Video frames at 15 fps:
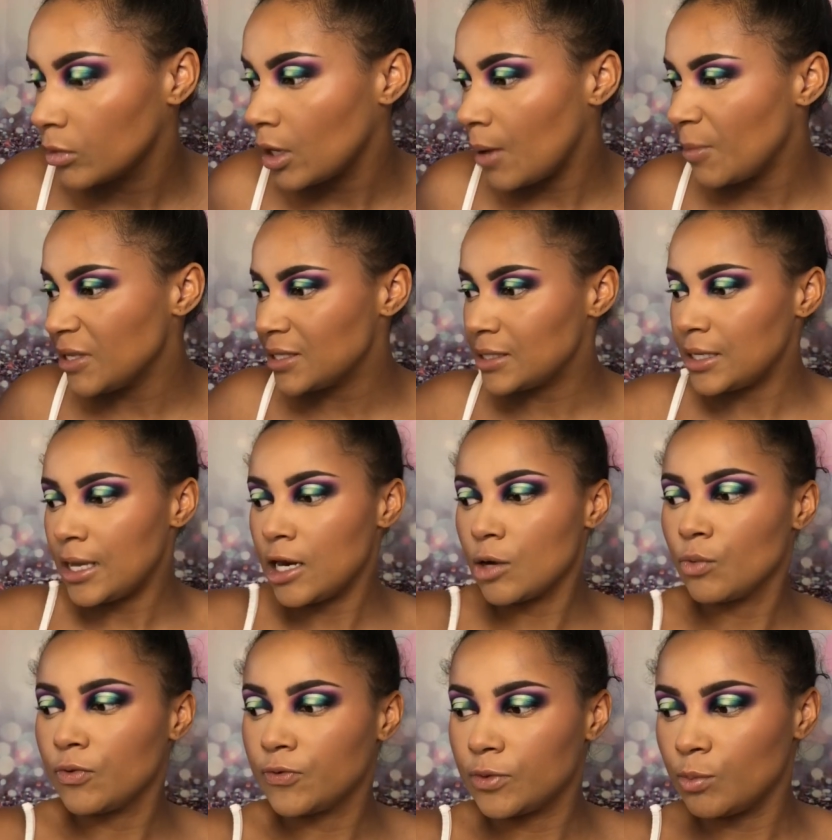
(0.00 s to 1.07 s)
I'm gonna set it
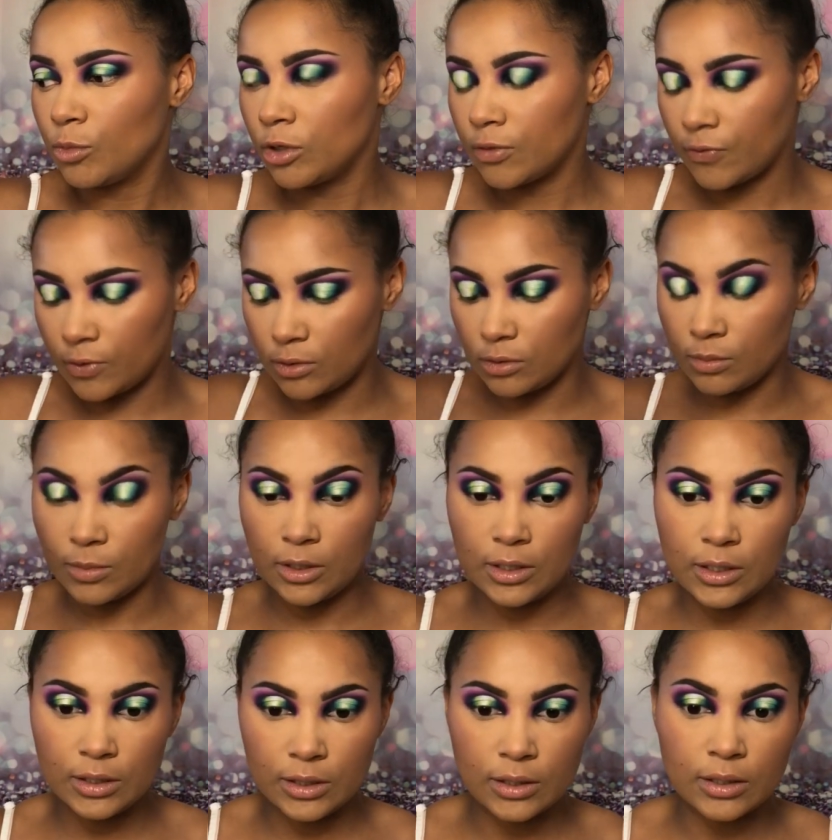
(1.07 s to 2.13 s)
with the Morphe
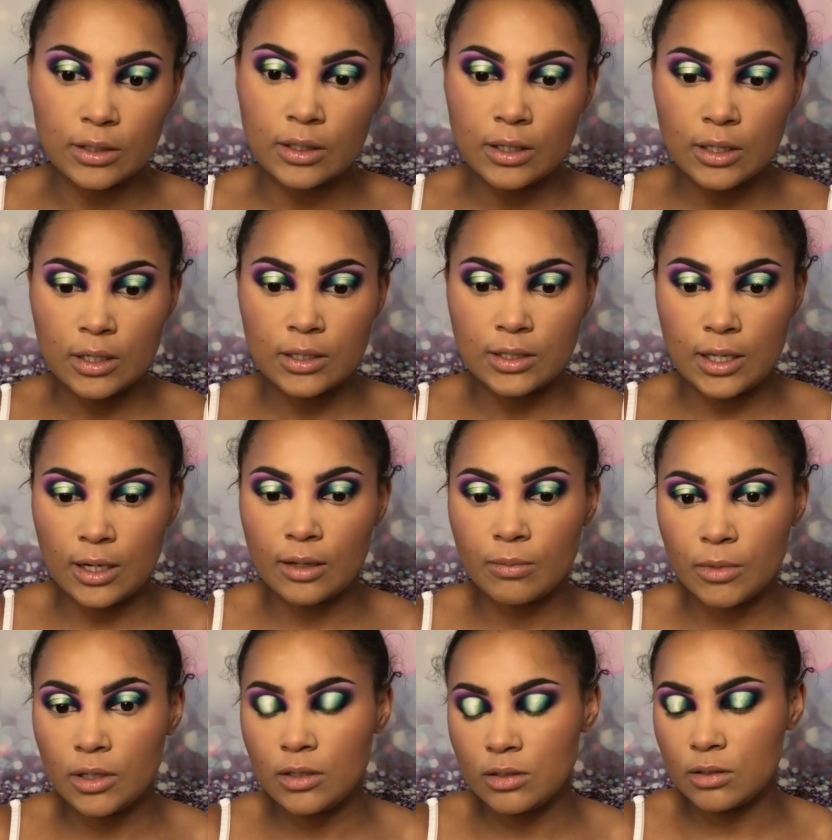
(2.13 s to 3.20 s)
Luminous setting
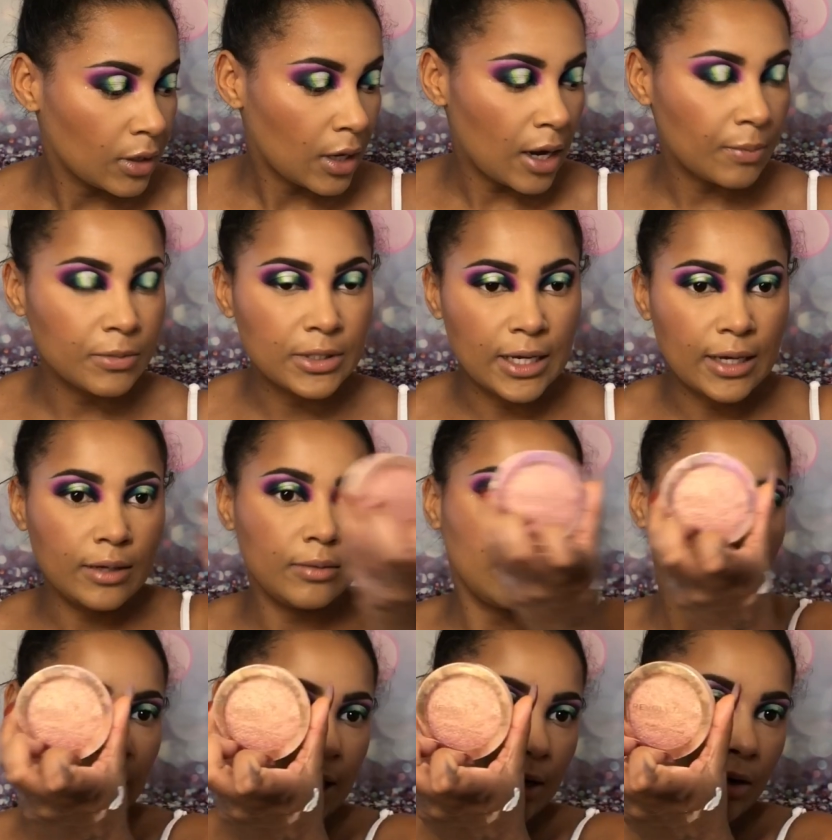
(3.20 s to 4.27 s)
mist. And
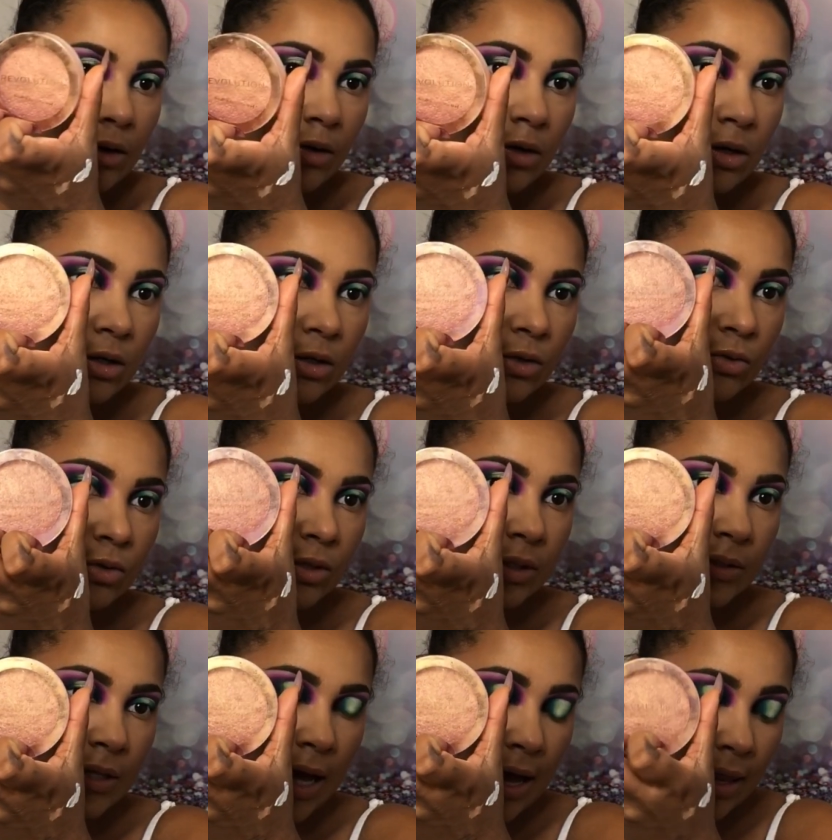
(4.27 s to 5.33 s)
then later on gonna use
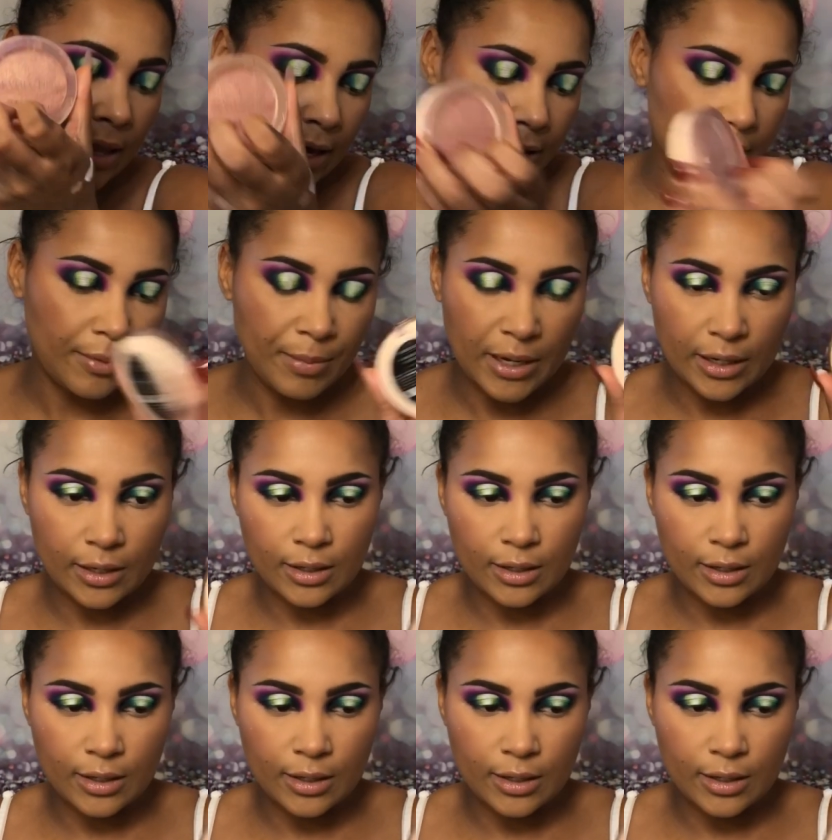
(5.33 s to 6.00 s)
this highlighter, Make an